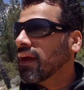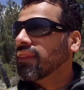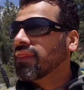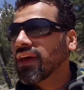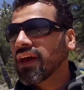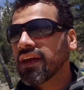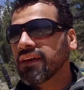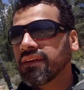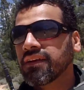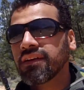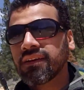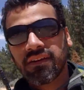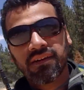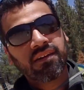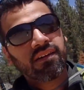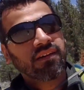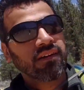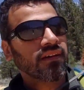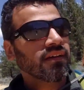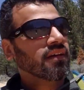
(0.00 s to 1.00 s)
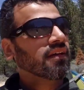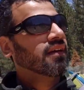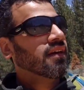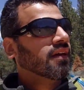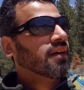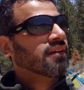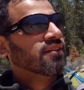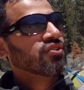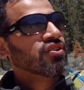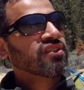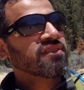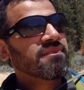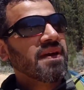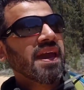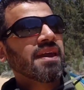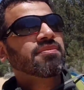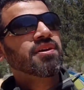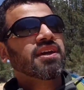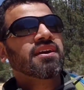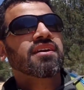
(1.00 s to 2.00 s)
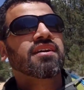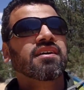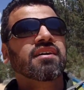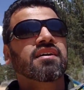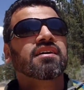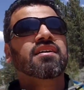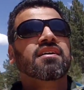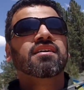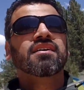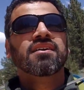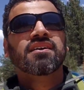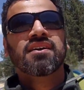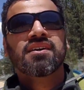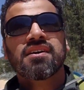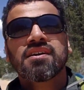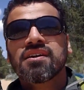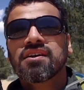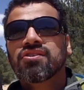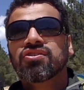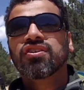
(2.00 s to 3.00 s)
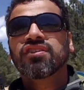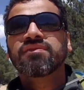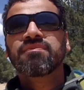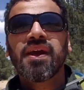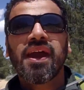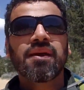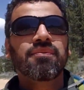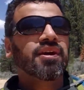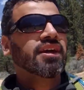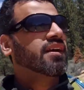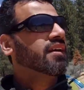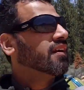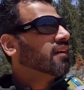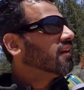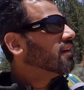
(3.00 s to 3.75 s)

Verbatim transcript: and then just maybe. Just maybe.